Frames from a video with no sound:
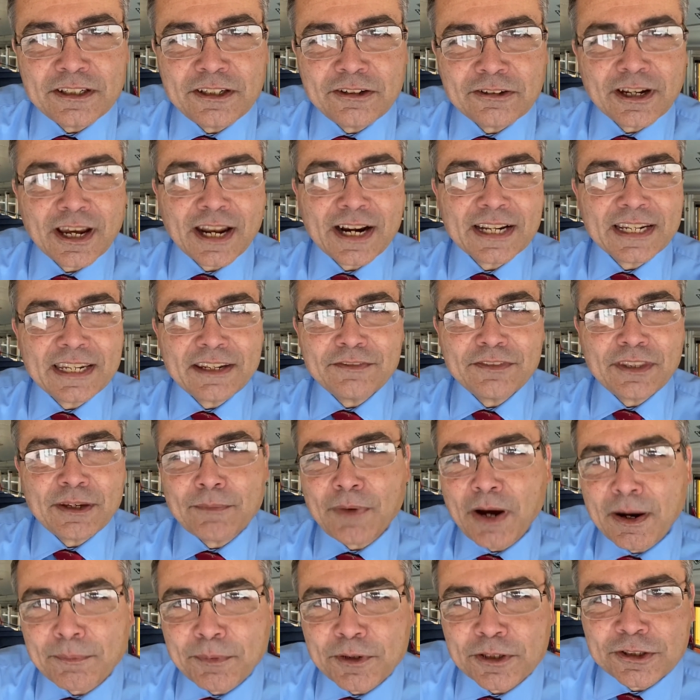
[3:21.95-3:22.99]
You got to give
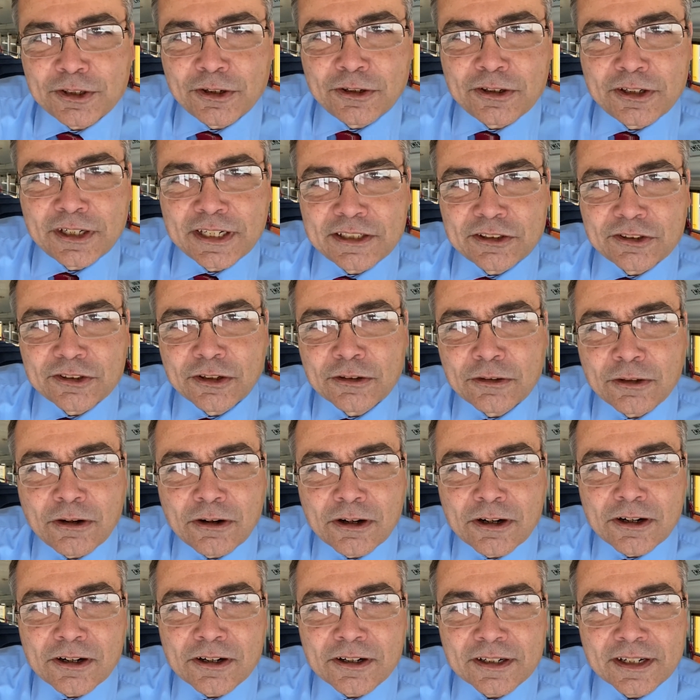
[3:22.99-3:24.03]
them opportunities to
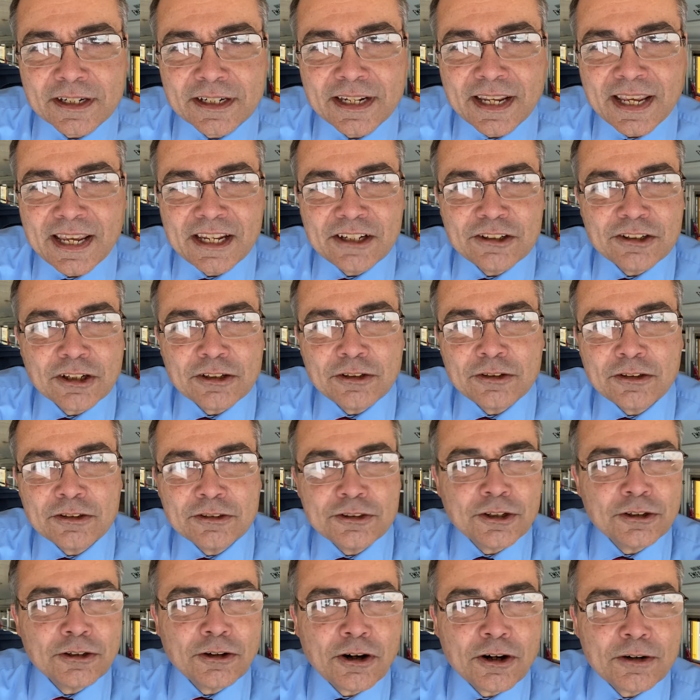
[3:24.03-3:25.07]
learn, to,
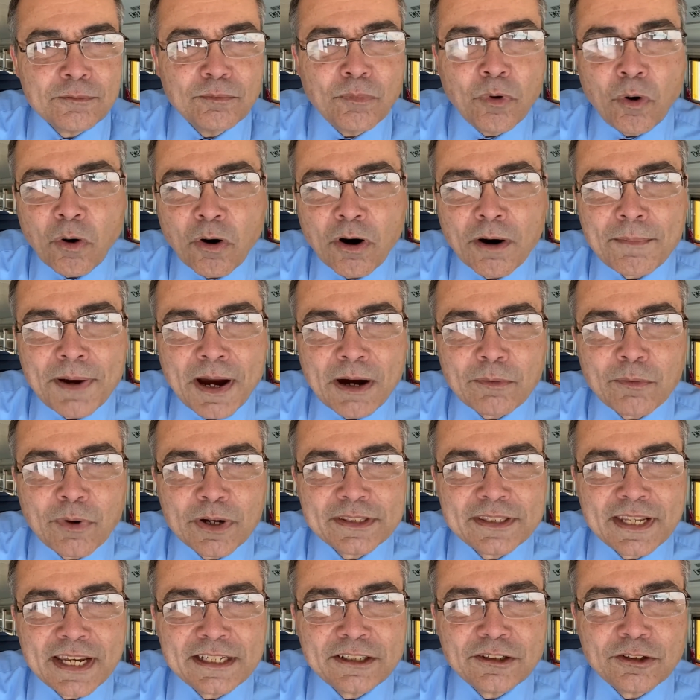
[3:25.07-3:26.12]
to learn more about
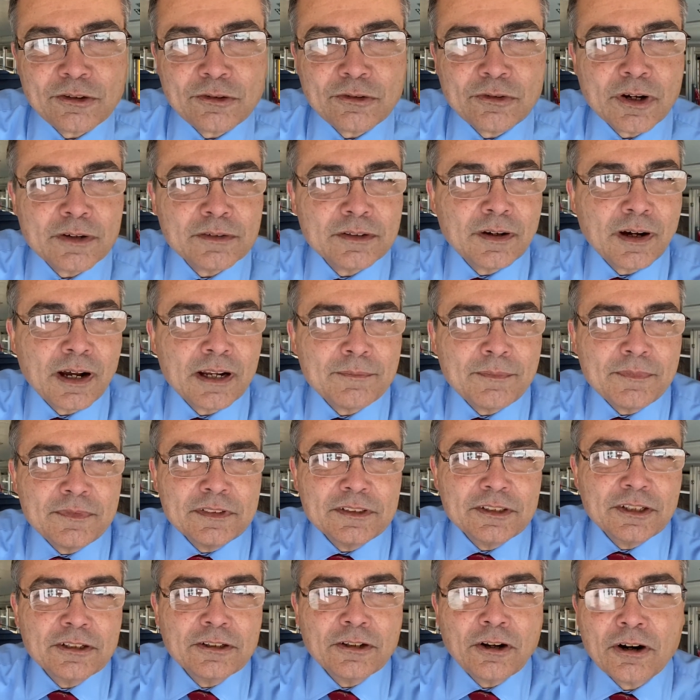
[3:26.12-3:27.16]
what they do, uh, uh,
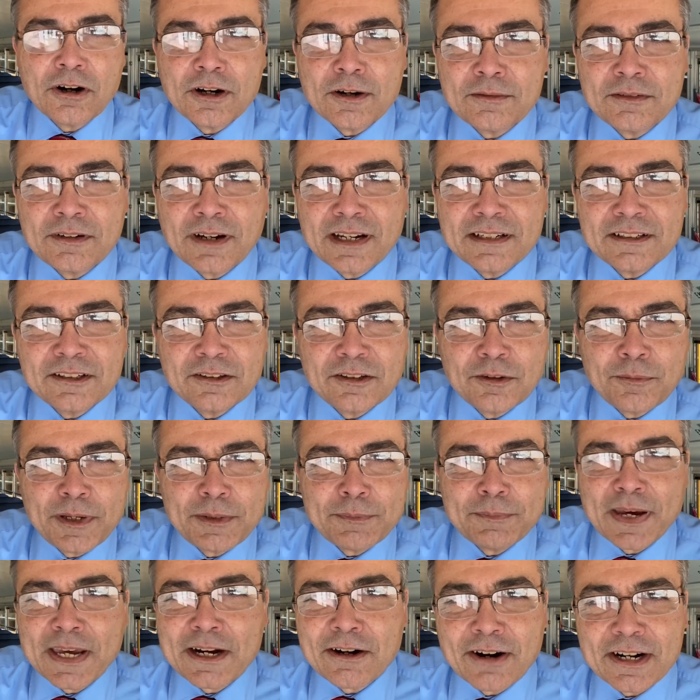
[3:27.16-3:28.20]
to learn to be
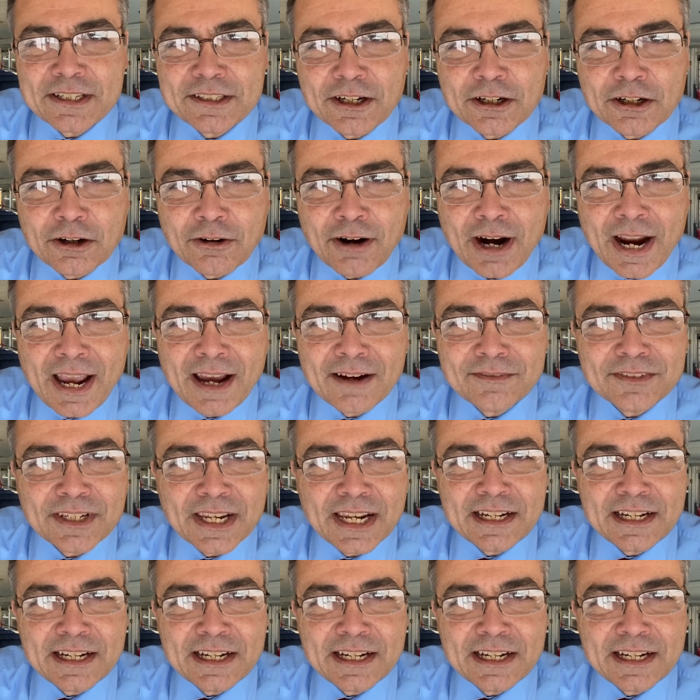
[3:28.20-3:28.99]
better at their craft.